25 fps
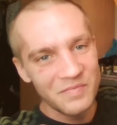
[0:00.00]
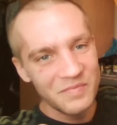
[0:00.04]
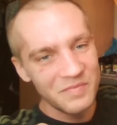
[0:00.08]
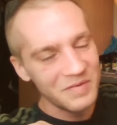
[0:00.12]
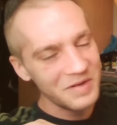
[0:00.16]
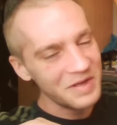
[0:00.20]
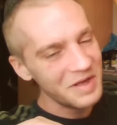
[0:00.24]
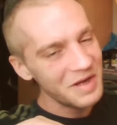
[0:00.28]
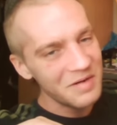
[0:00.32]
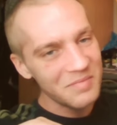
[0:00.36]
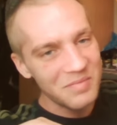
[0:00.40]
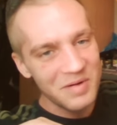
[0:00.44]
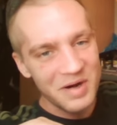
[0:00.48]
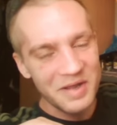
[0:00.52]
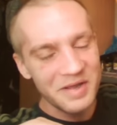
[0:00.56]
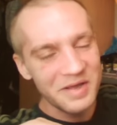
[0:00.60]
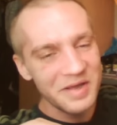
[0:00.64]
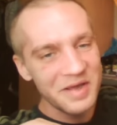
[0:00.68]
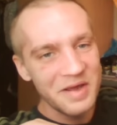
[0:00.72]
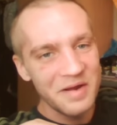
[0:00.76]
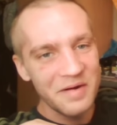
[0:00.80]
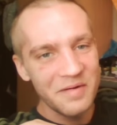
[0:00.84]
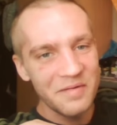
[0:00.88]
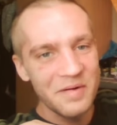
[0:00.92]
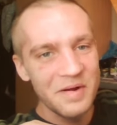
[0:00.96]
Year by
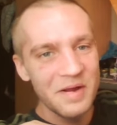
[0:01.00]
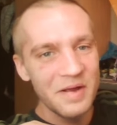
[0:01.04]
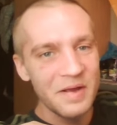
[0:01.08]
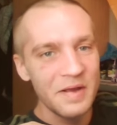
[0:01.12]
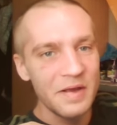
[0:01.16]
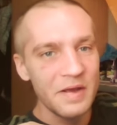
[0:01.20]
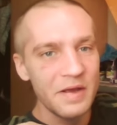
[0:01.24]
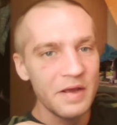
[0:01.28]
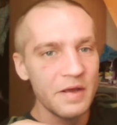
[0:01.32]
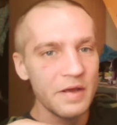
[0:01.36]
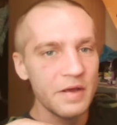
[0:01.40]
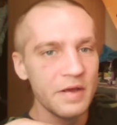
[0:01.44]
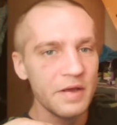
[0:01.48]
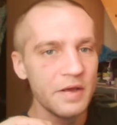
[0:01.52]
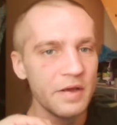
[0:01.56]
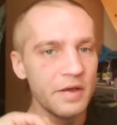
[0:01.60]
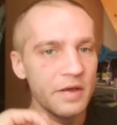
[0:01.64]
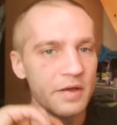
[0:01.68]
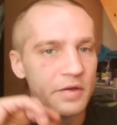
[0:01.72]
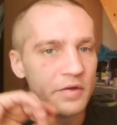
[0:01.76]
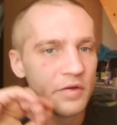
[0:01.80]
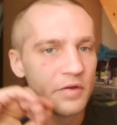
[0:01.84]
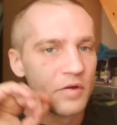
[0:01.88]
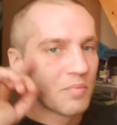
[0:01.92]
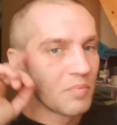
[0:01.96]
year,
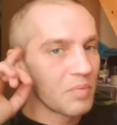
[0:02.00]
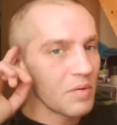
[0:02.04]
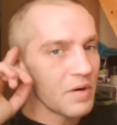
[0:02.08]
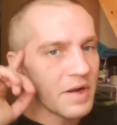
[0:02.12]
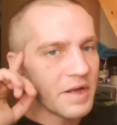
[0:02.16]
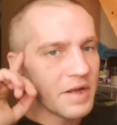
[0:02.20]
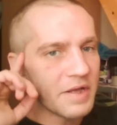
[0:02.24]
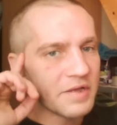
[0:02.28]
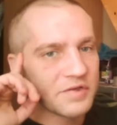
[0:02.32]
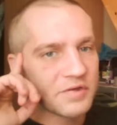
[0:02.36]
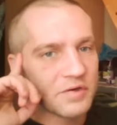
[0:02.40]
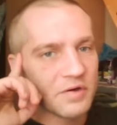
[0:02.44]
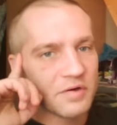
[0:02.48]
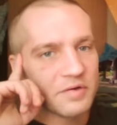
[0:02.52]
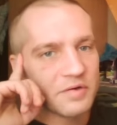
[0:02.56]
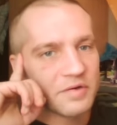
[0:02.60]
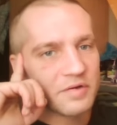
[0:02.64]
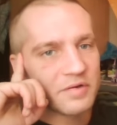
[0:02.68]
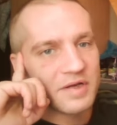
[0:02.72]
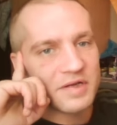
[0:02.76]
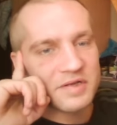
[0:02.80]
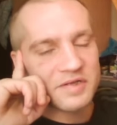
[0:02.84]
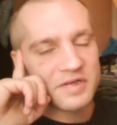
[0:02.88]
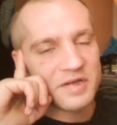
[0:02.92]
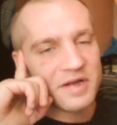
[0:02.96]
your brain sort
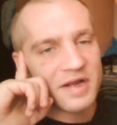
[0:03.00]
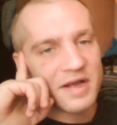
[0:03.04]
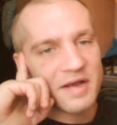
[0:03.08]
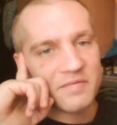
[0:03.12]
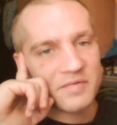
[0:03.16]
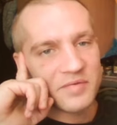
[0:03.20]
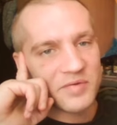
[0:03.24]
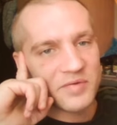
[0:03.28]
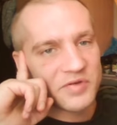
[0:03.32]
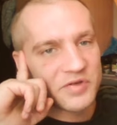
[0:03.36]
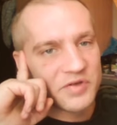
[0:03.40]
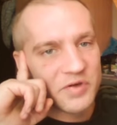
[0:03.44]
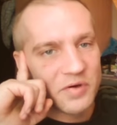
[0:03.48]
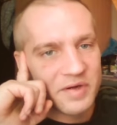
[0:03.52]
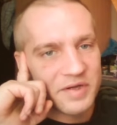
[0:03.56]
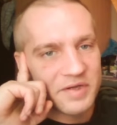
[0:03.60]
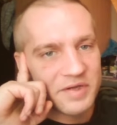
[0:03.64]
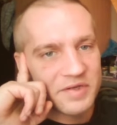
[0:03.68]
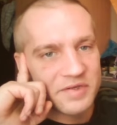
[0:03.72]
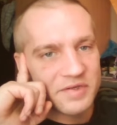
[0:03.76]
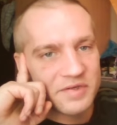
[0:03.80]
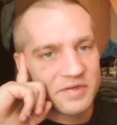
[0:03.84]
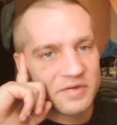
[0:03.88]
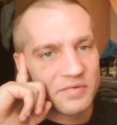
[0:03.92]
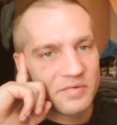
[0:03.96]
of doesn't have a
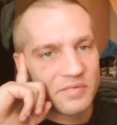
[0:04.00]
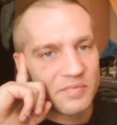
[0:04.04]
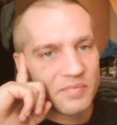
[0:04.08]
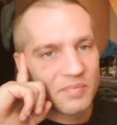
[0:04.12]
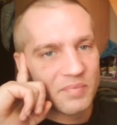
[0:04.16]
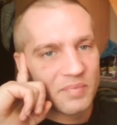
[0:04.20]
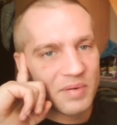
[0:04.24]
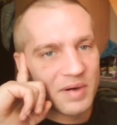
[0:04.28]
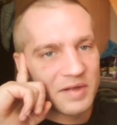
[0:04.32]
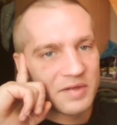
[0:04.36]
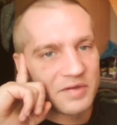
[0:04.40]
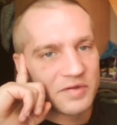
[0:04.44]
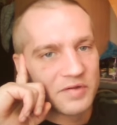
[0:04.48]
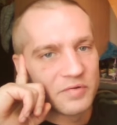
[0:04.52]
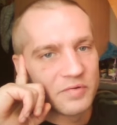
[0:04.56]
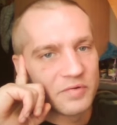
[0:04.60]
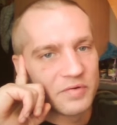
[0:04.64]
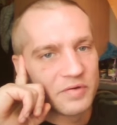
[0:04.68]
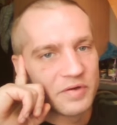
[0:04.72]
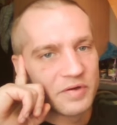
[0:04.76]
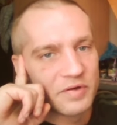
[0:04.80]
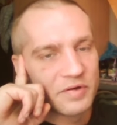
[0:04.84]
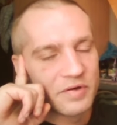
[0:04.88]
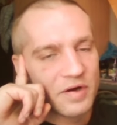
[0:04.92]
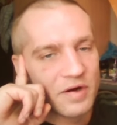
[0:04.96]
choice but to,
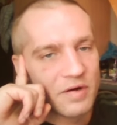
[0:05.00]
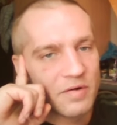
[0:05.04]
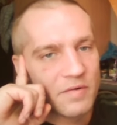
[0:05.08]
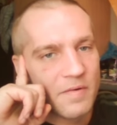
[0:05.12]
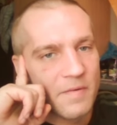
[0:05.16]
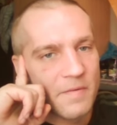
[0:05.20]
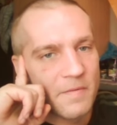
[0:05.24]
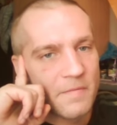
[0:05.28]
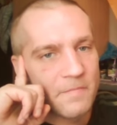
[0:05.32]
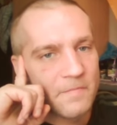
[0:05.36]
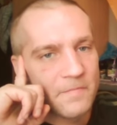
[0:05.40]
you know,